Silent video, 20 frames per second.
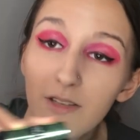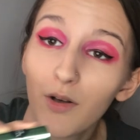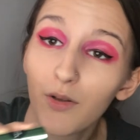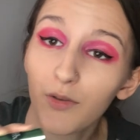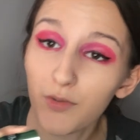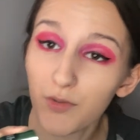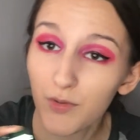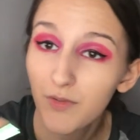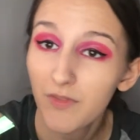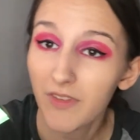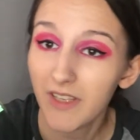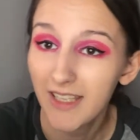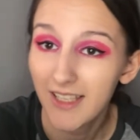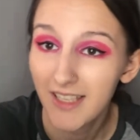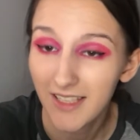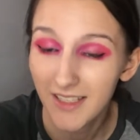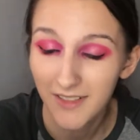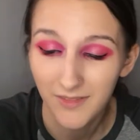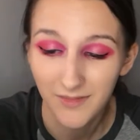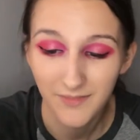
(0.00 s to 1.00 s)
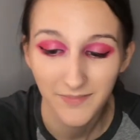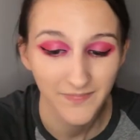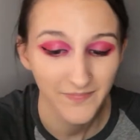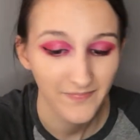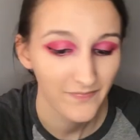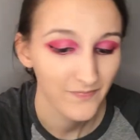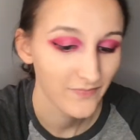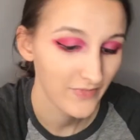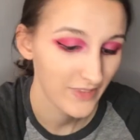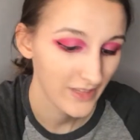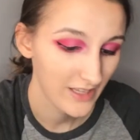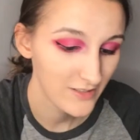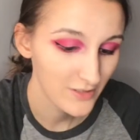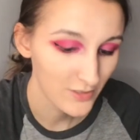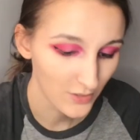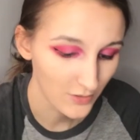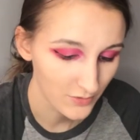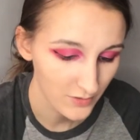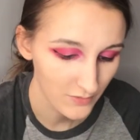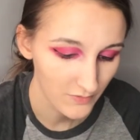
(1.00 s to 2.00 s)
also vegan. It's
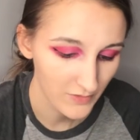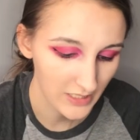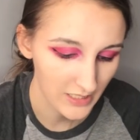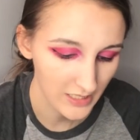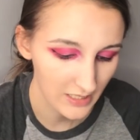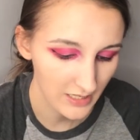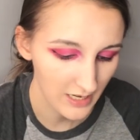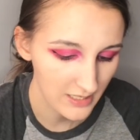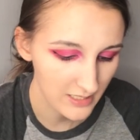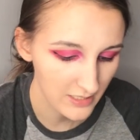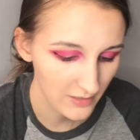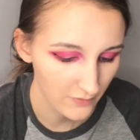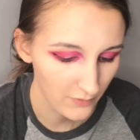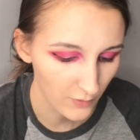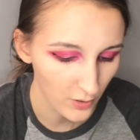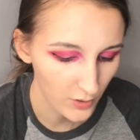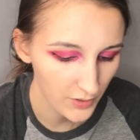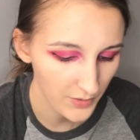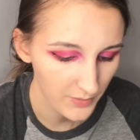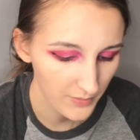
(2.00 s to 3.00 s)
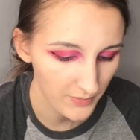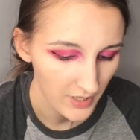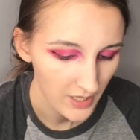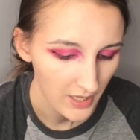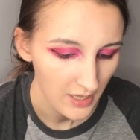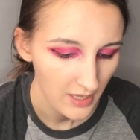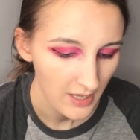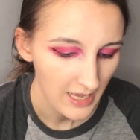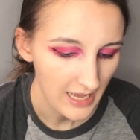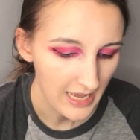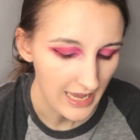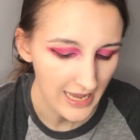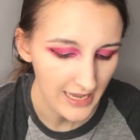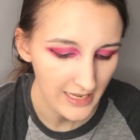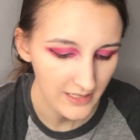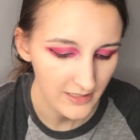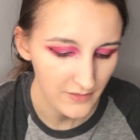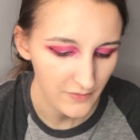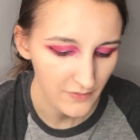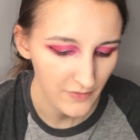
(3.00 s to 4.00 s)
also vegan. It's a volume,
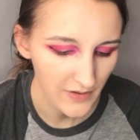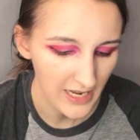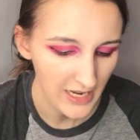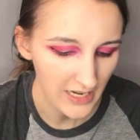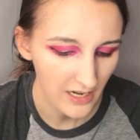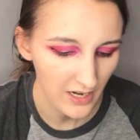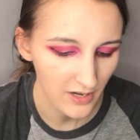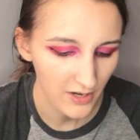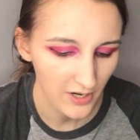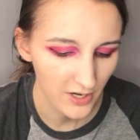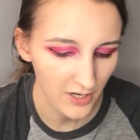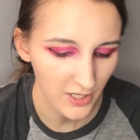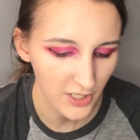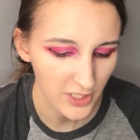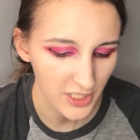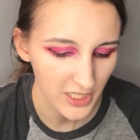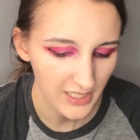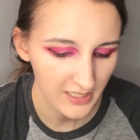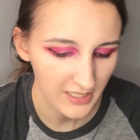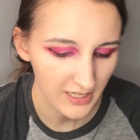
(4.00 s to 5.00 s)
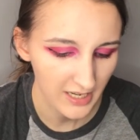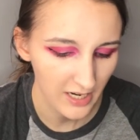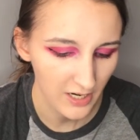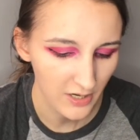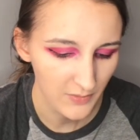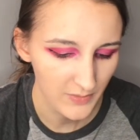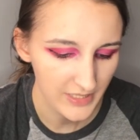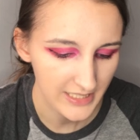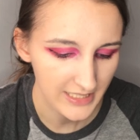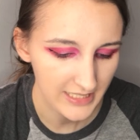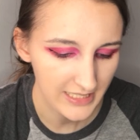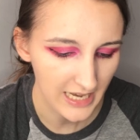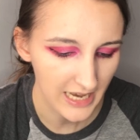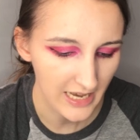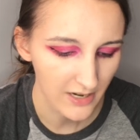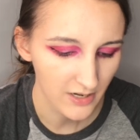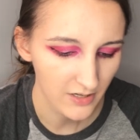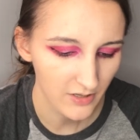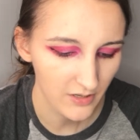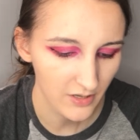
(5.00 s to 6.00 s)
I define nourish and care
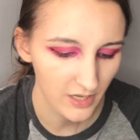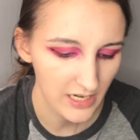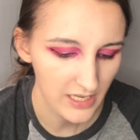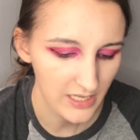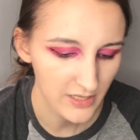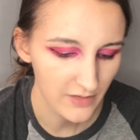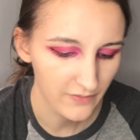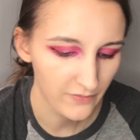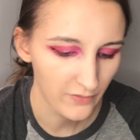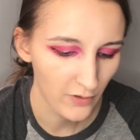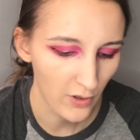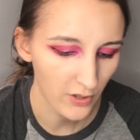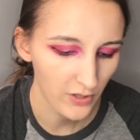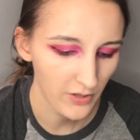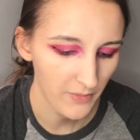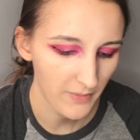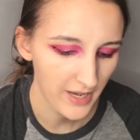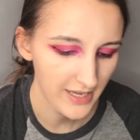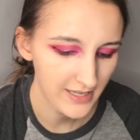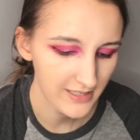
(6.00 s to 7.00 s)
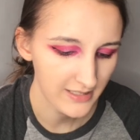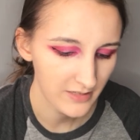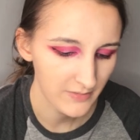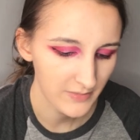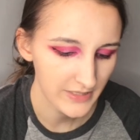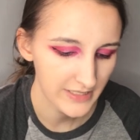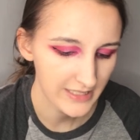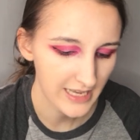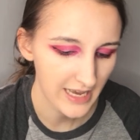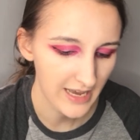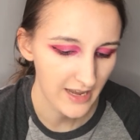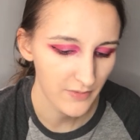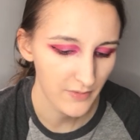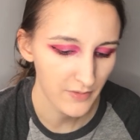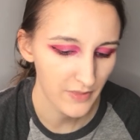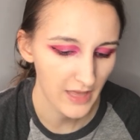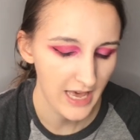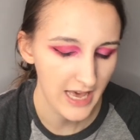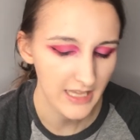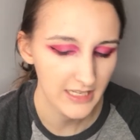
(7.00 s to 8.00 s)
mascara, and it's a volumizing mascara
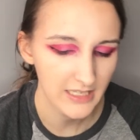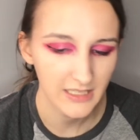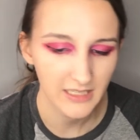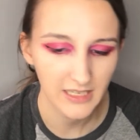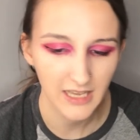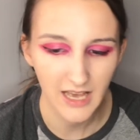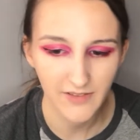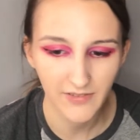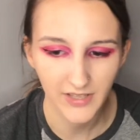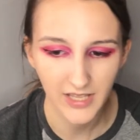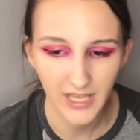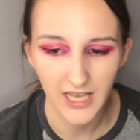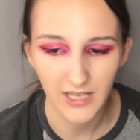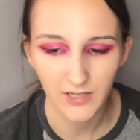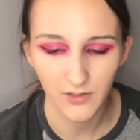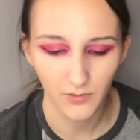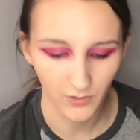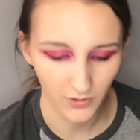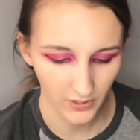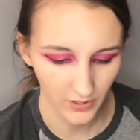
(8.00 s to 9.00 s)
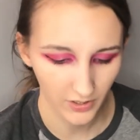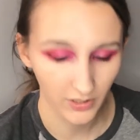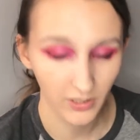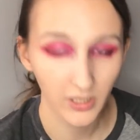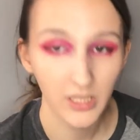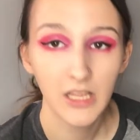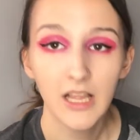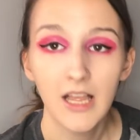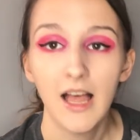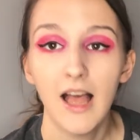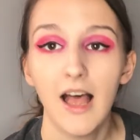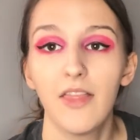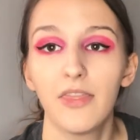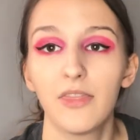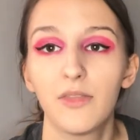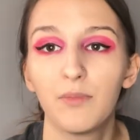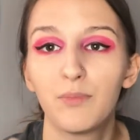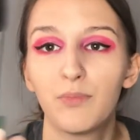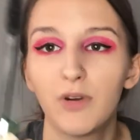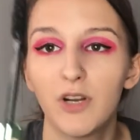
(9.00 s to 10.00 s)
with added avocado oil. And
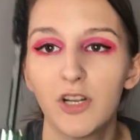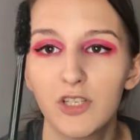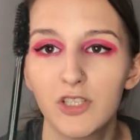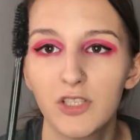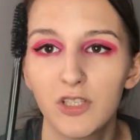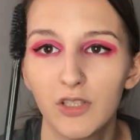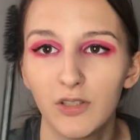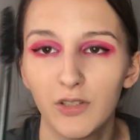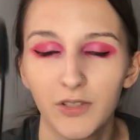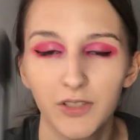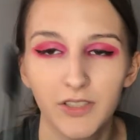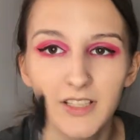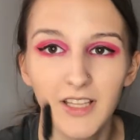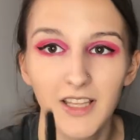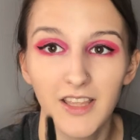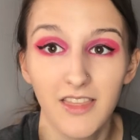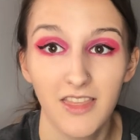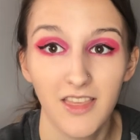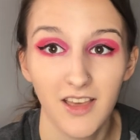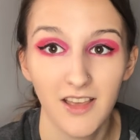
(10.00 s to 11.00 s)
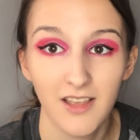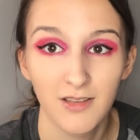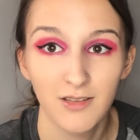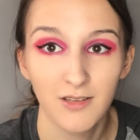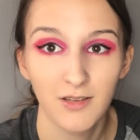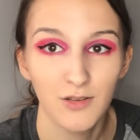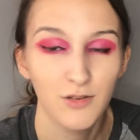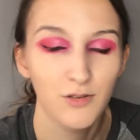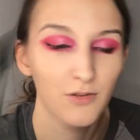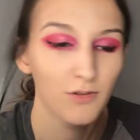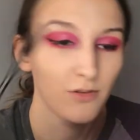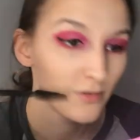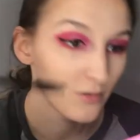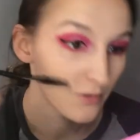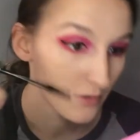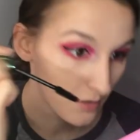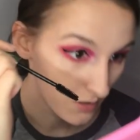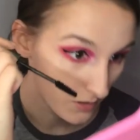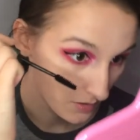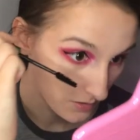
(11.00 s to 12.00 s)
the brush looks like this, so.